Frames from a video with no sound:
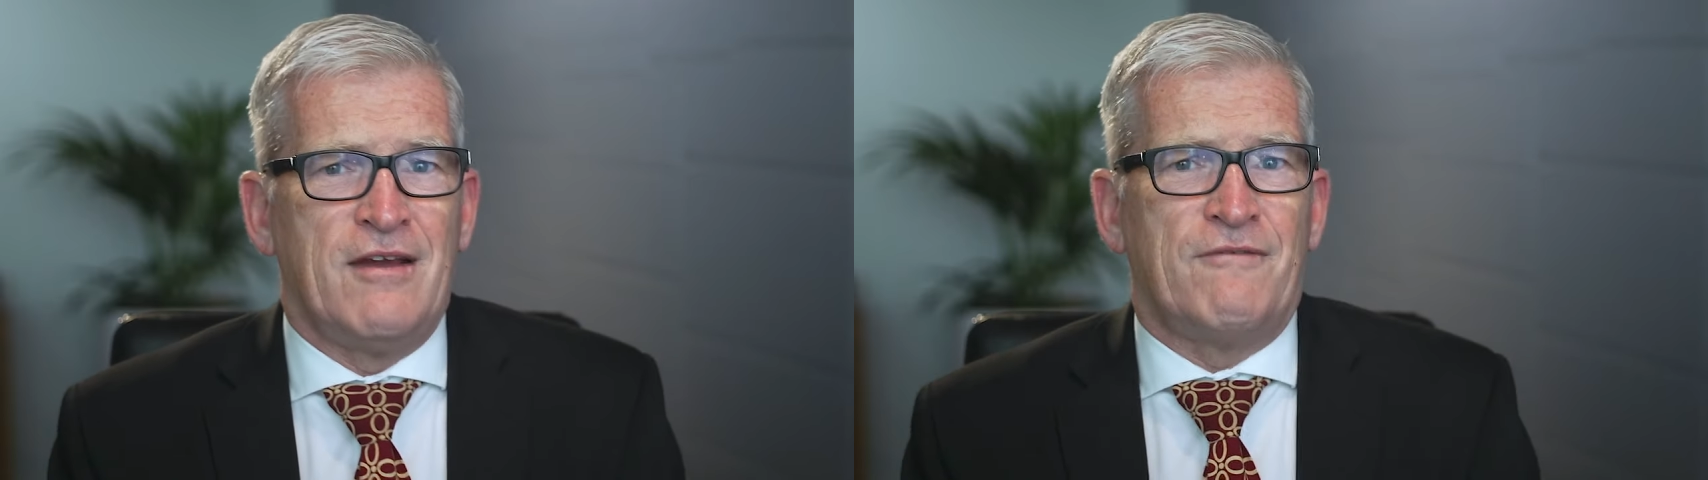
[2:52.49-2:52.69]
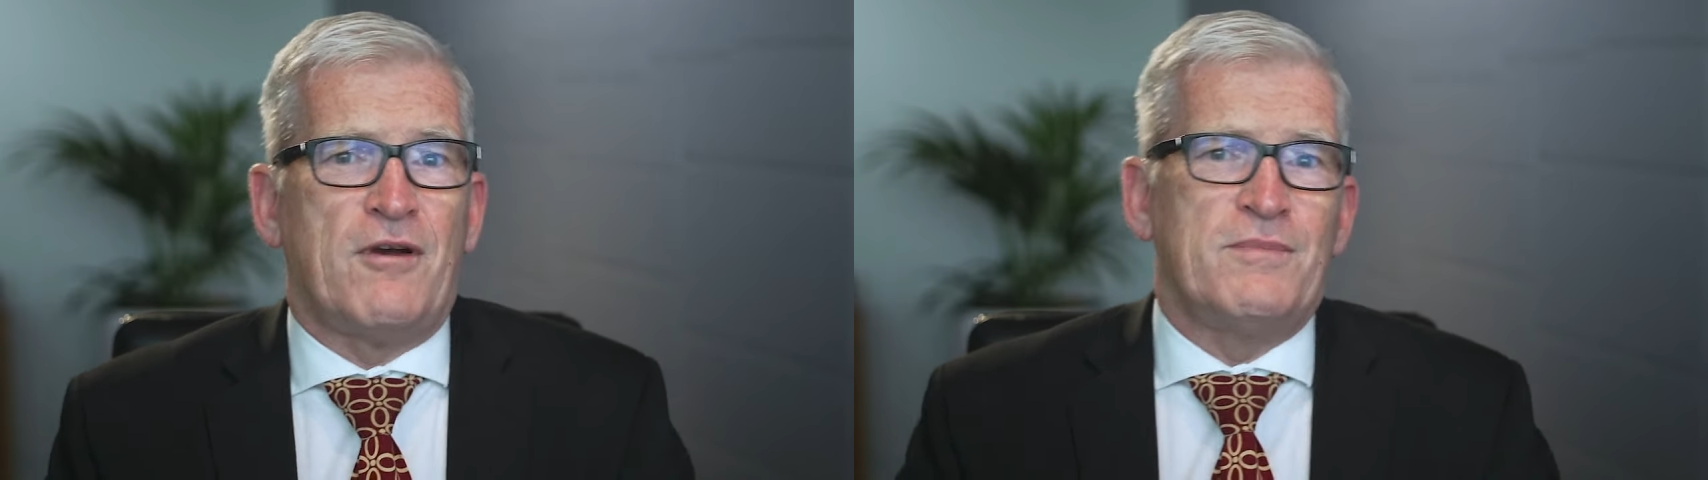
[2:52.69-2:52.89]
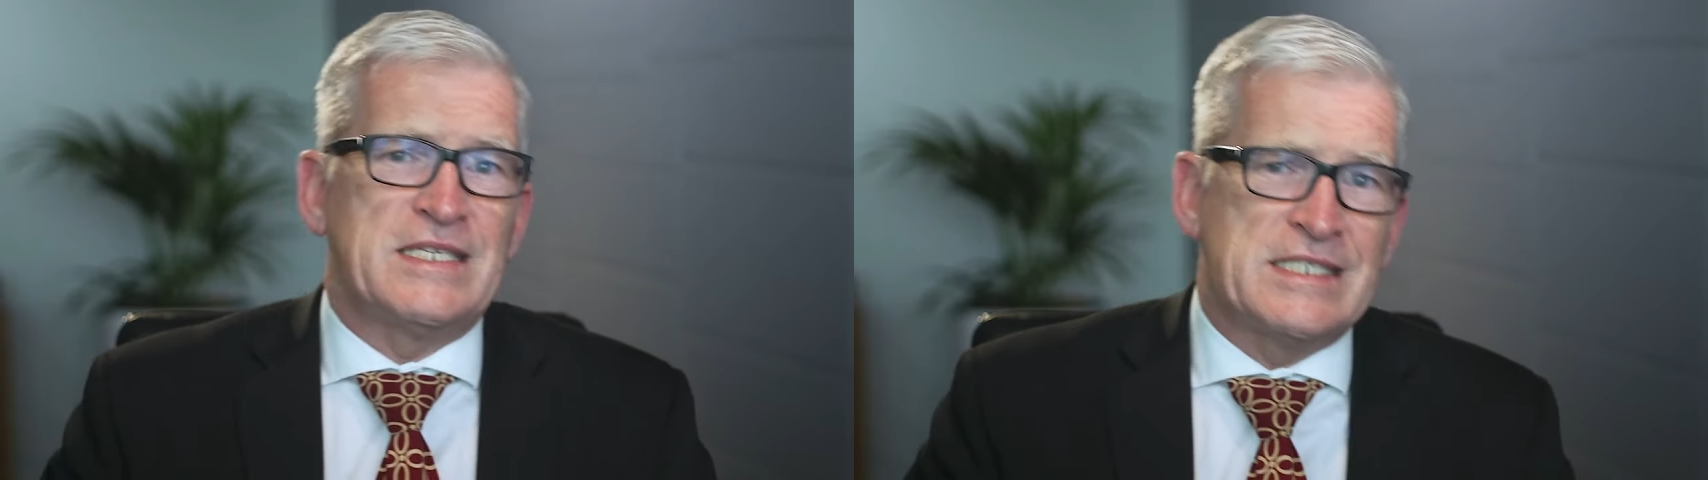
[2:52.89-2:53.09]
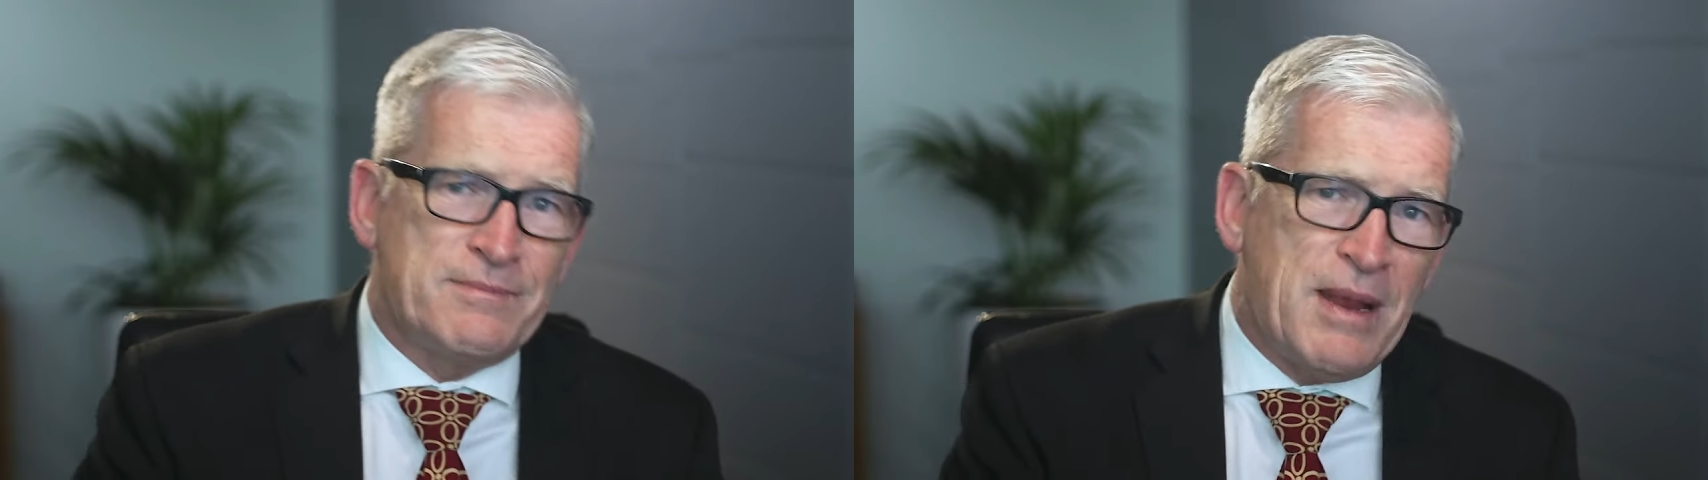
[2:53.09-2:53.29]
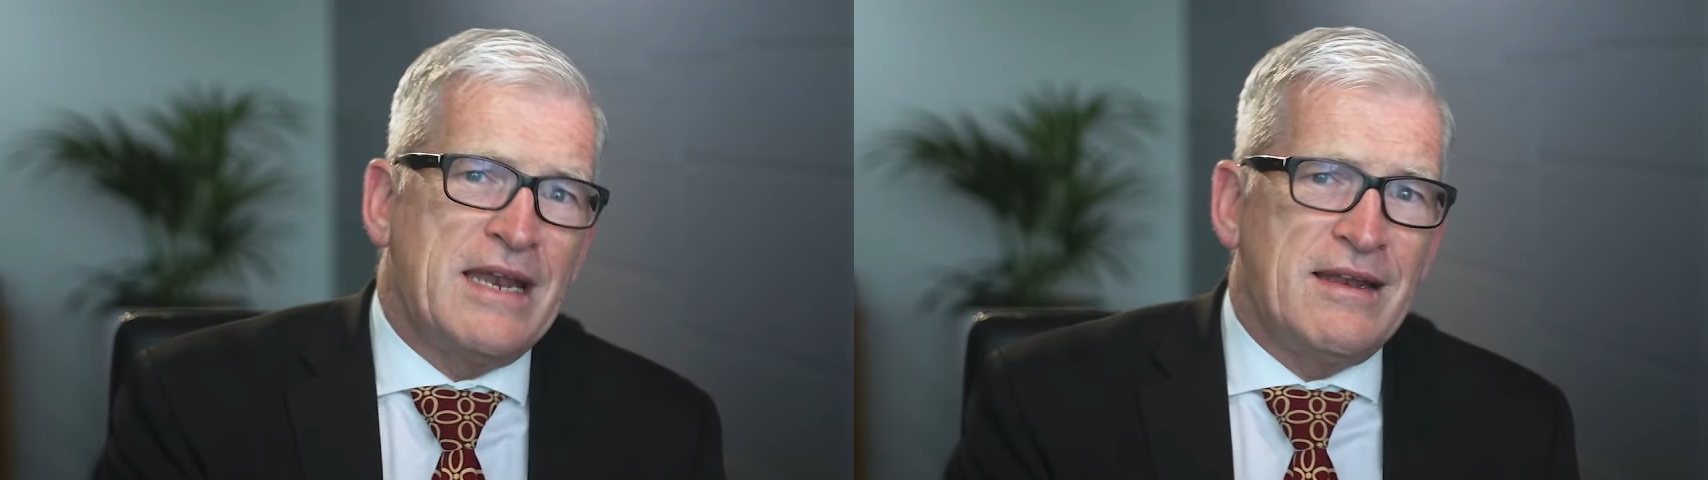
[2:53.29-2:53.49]
from the
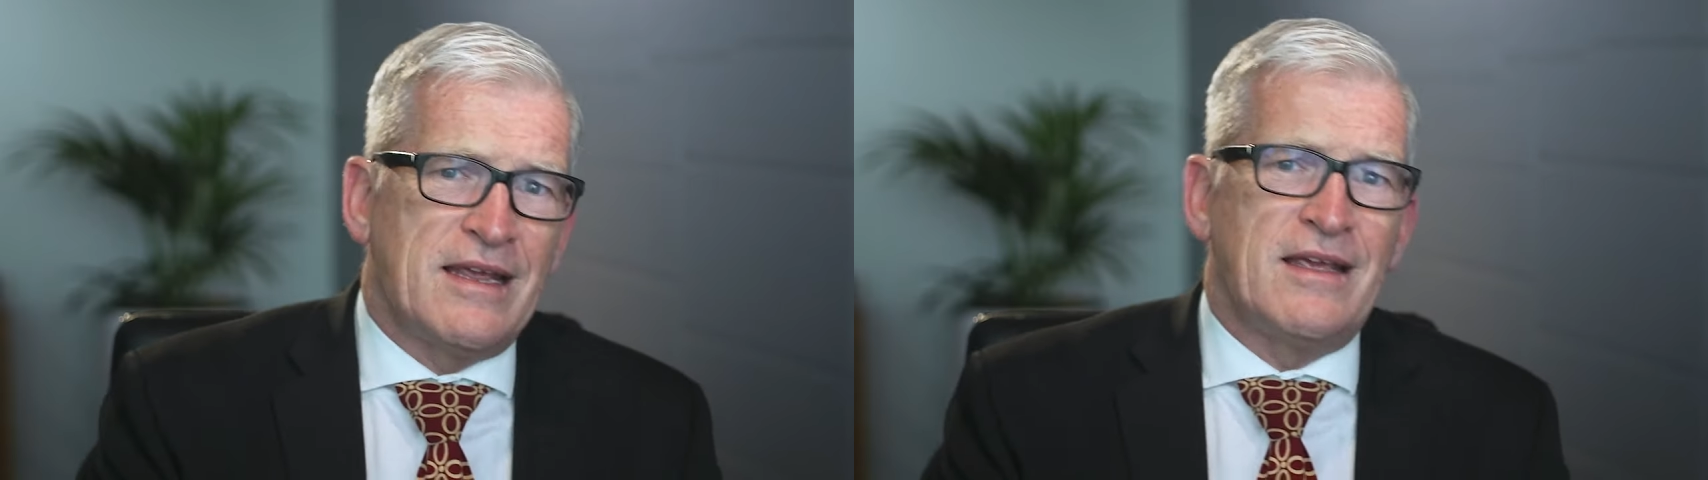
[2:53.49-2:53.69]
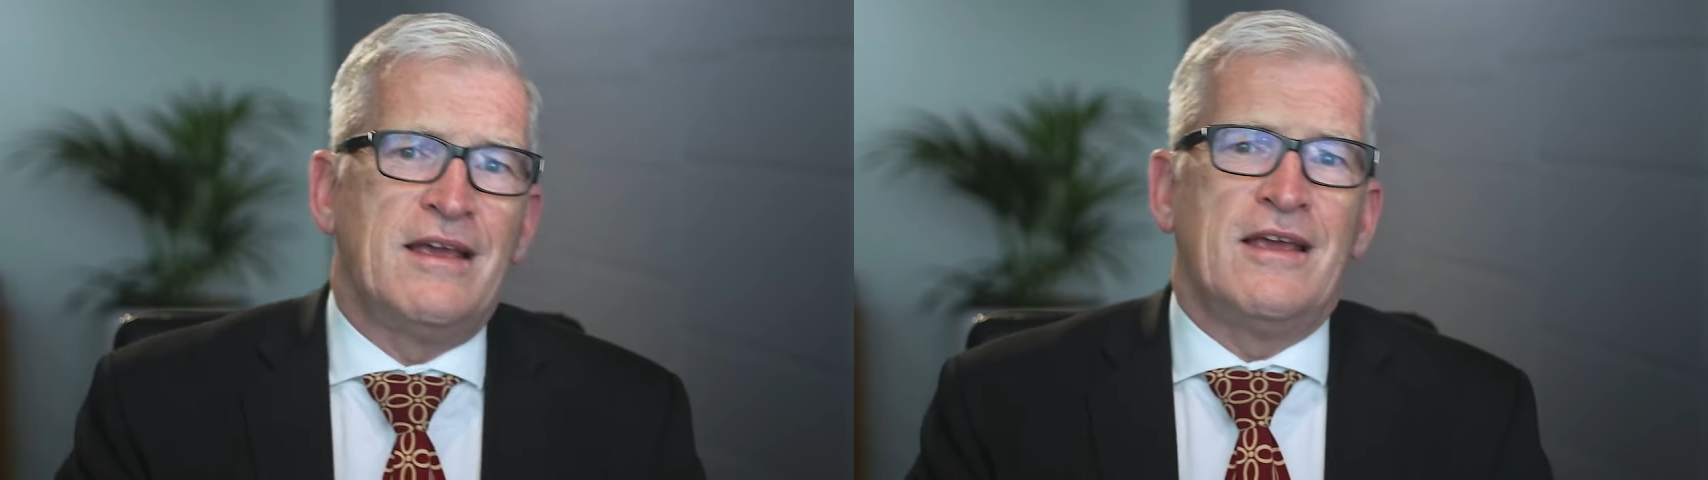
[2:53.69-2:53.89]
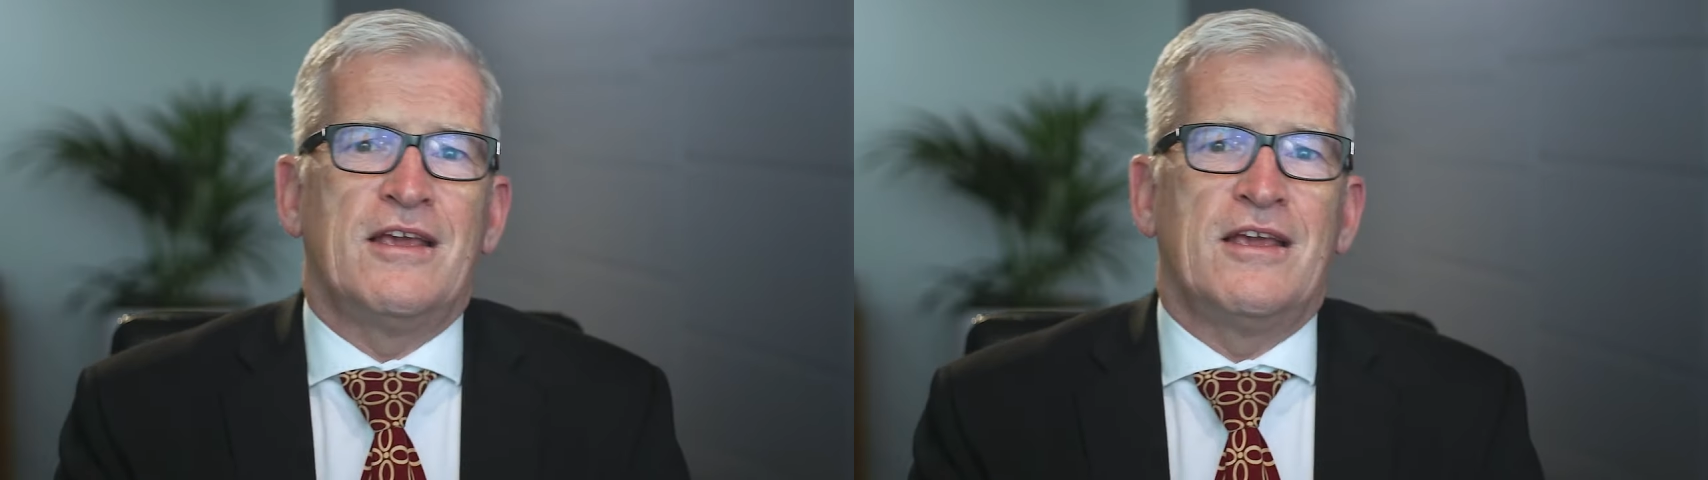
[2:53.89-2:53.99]
spending